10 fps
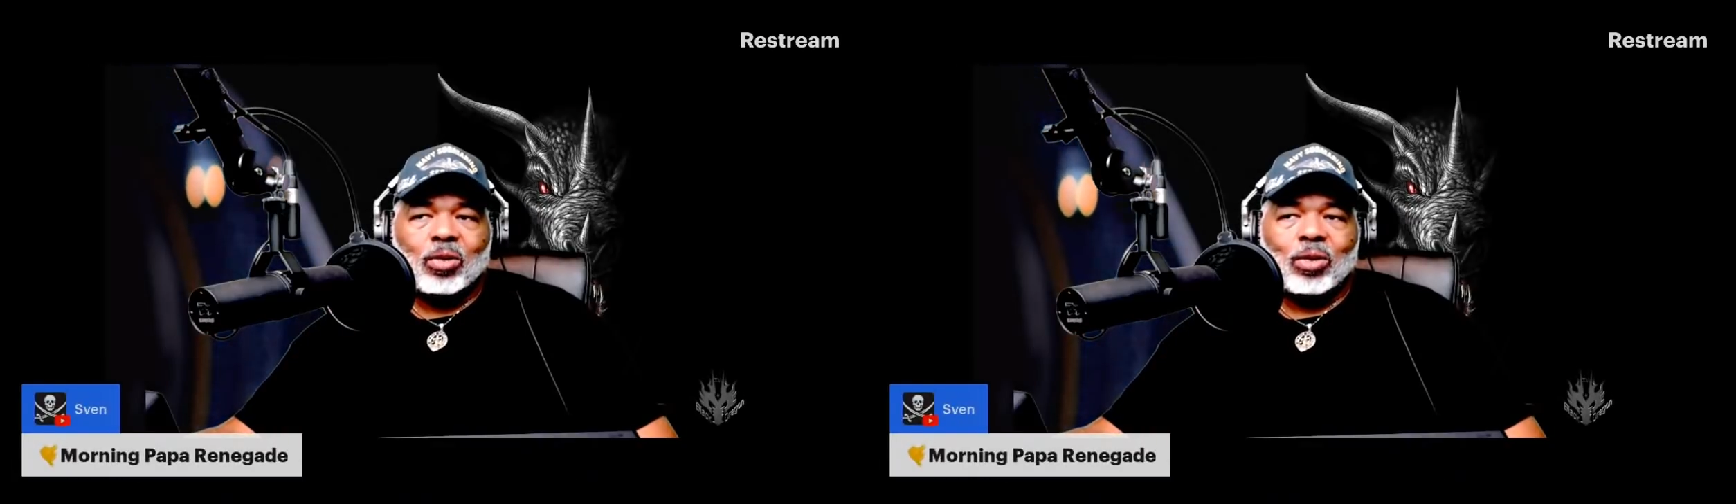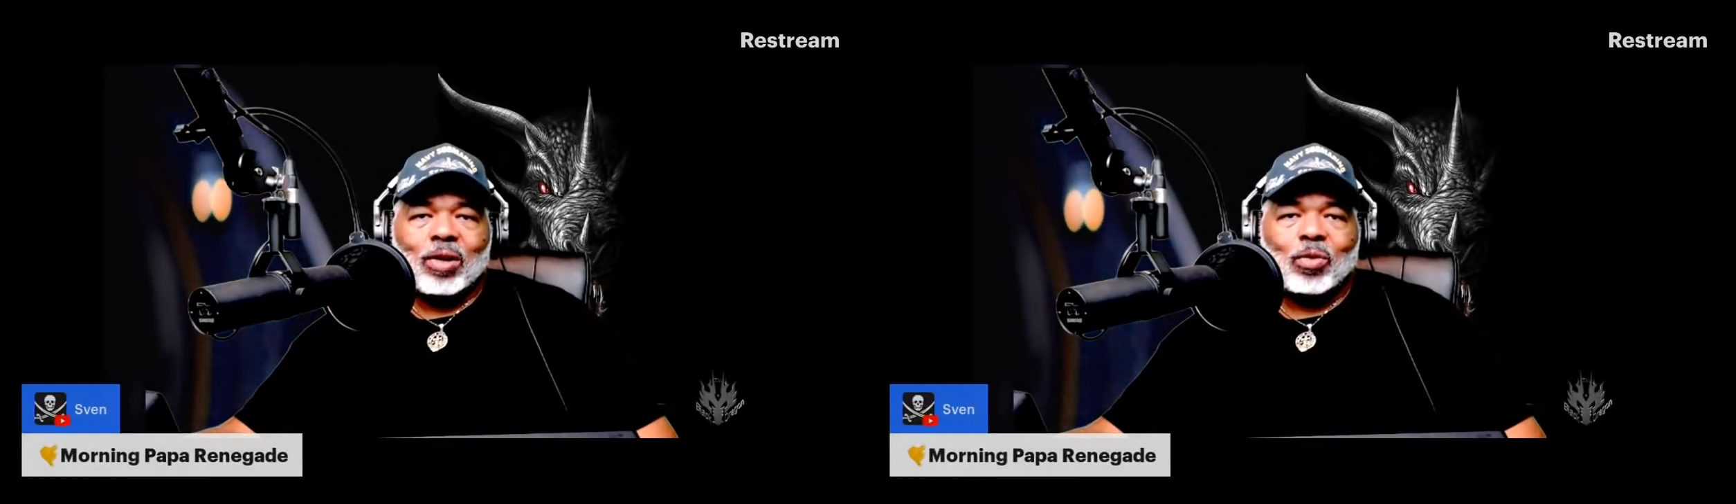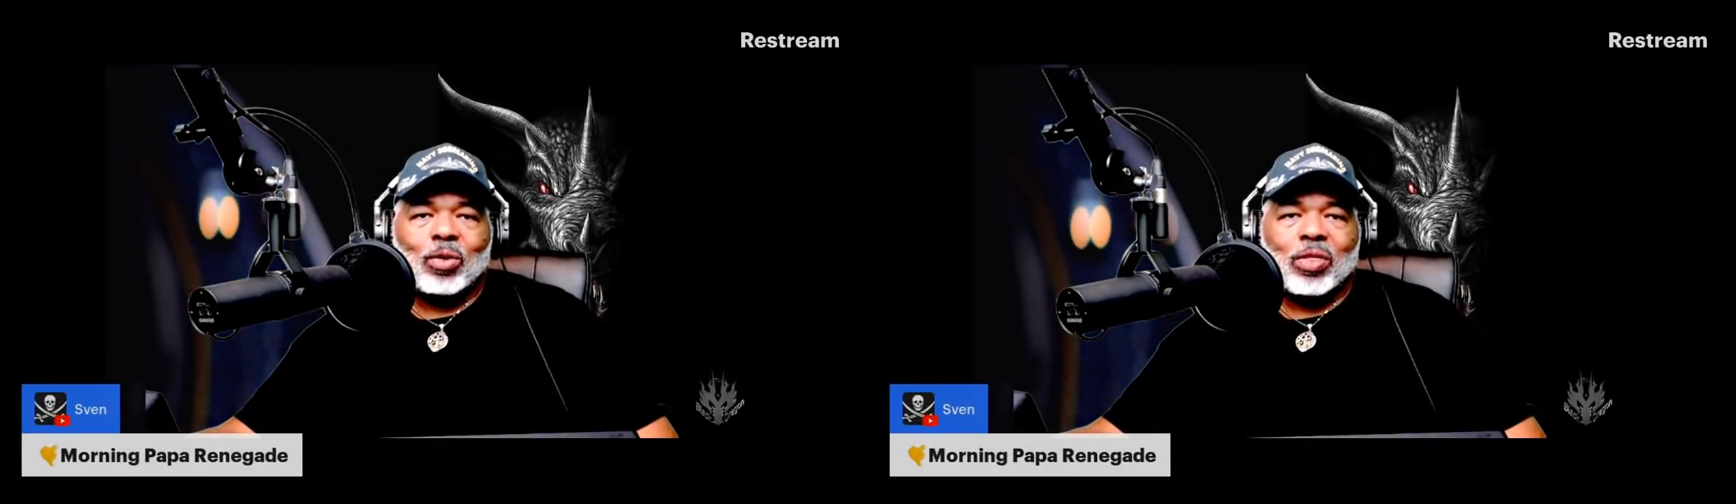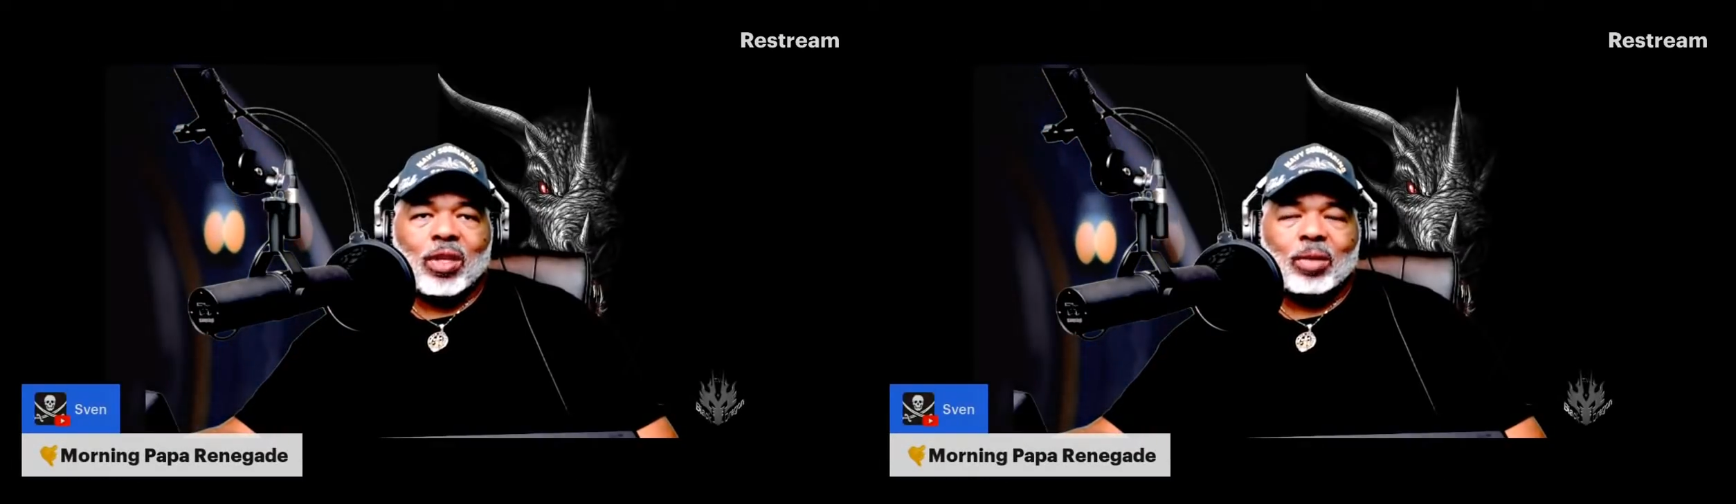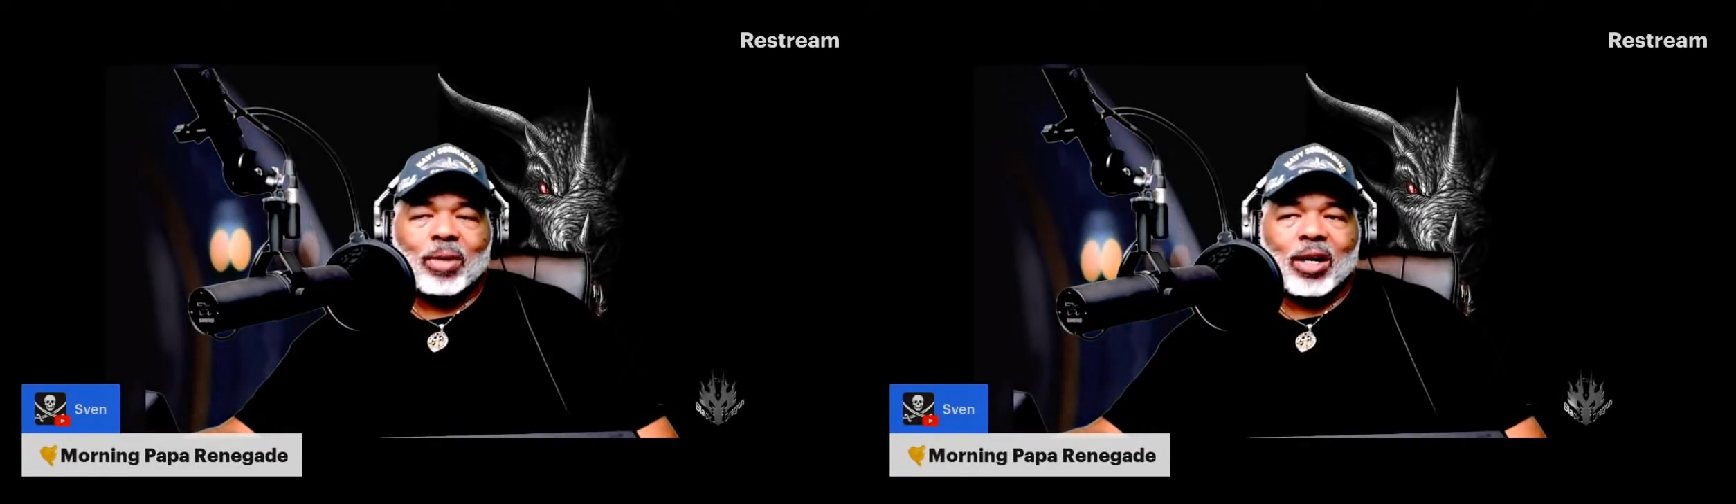whenever we
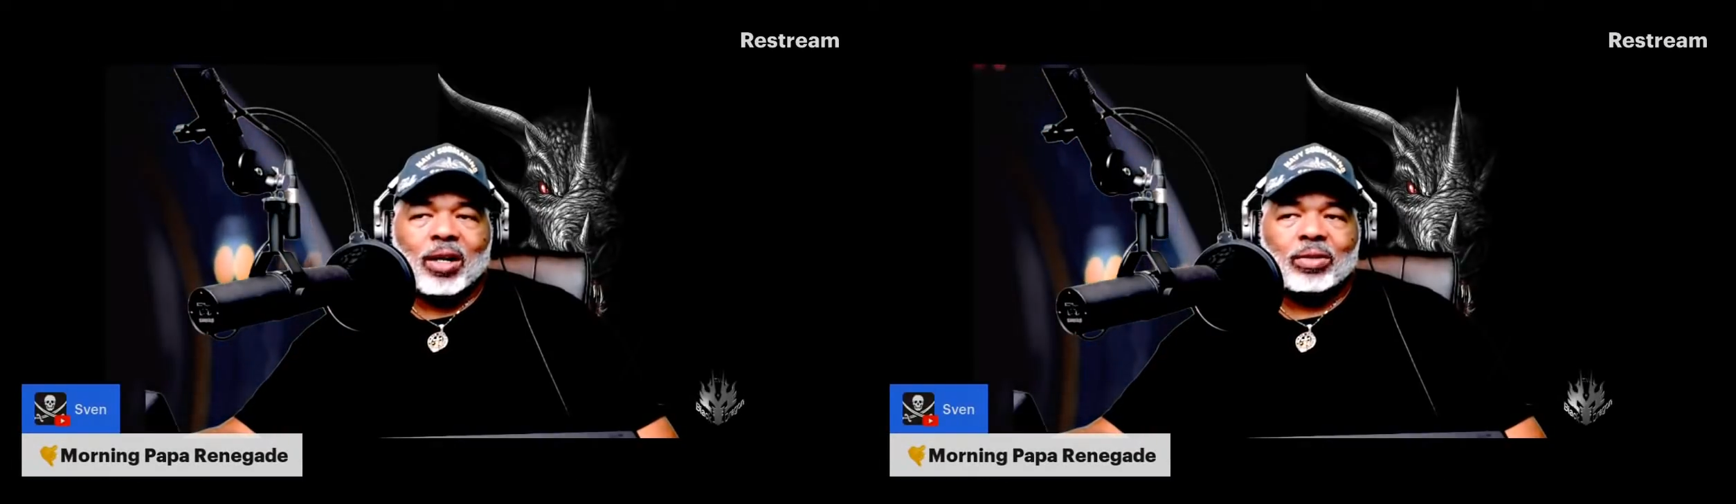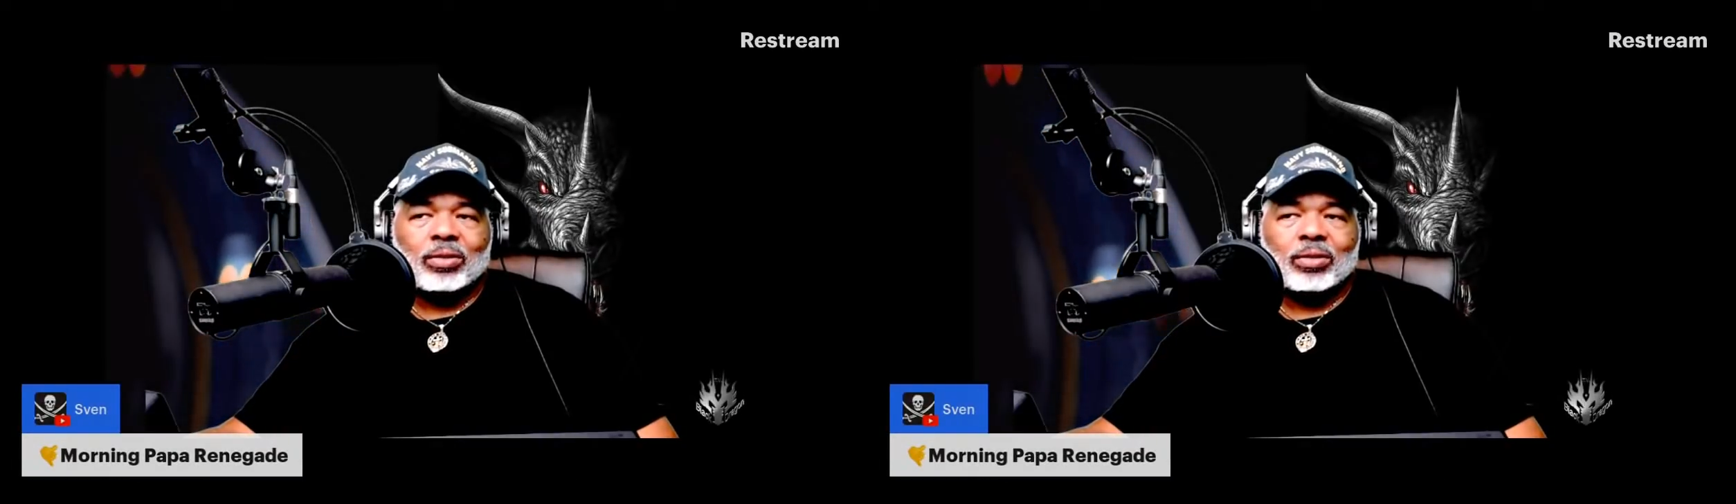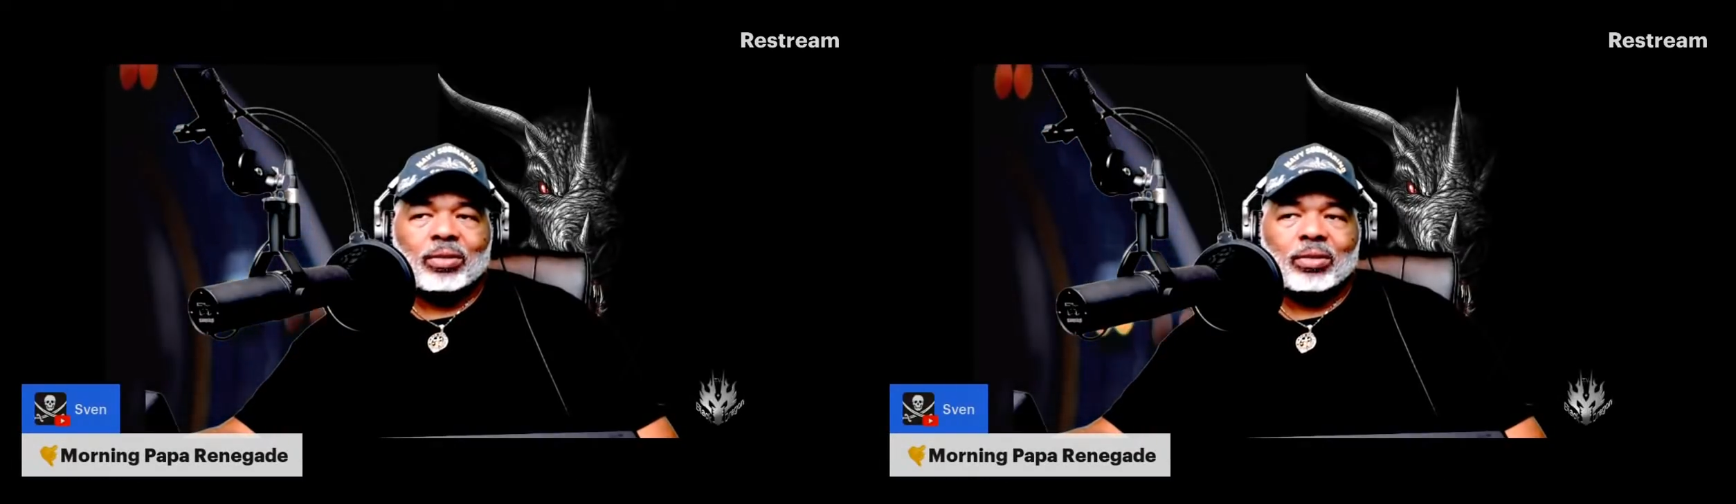think about